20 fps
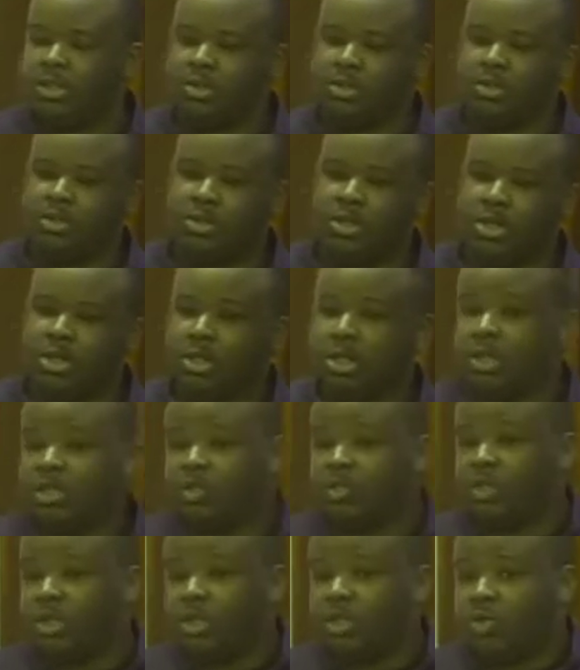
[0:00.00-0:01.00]
And he
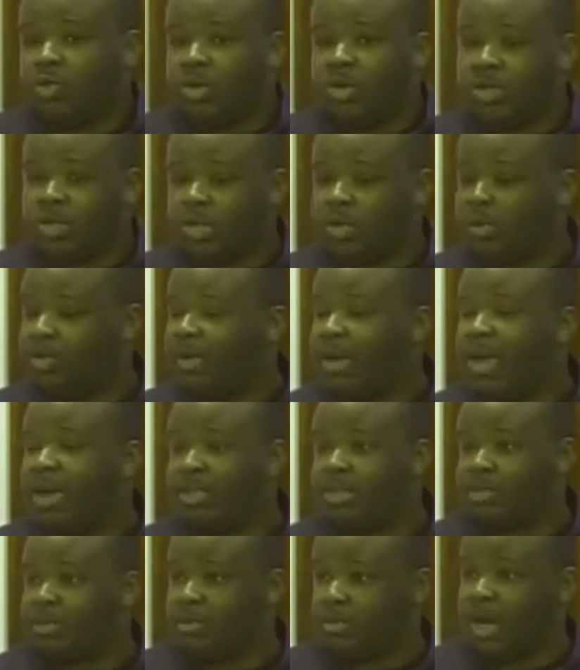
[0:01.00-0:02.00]
doesn't really do it as like a
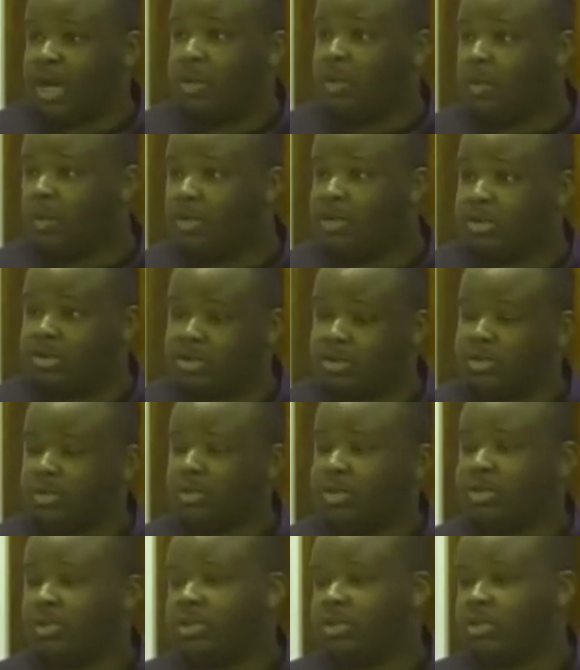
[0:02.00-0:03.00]
passion, but I wanted to
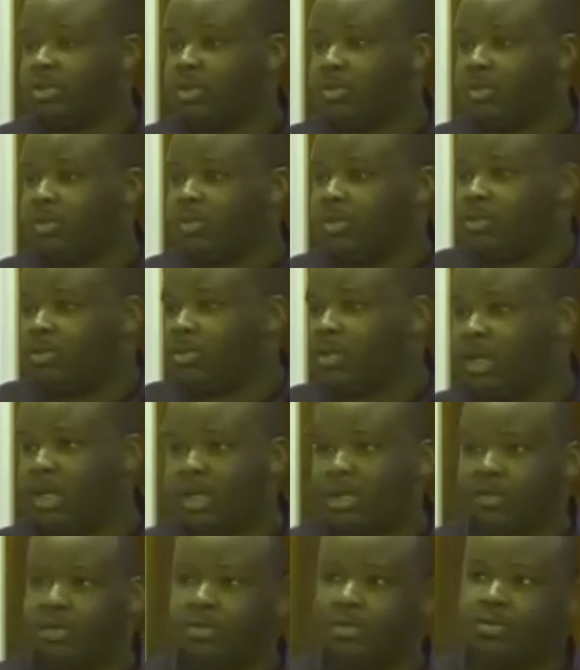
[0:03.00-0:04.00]
turn it into something I
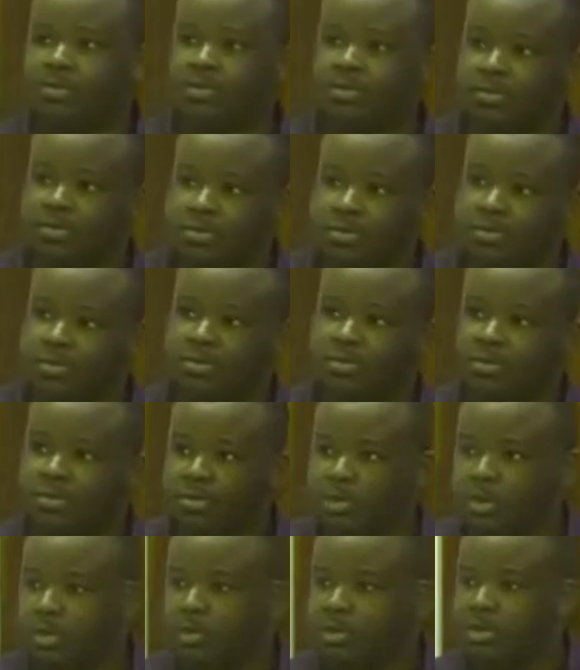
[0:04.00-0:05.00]
liked
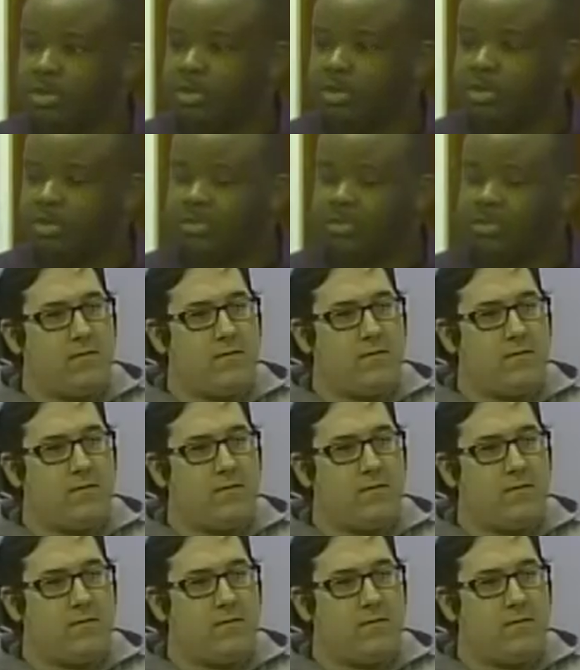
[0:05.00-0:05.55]
pretty much, yeah.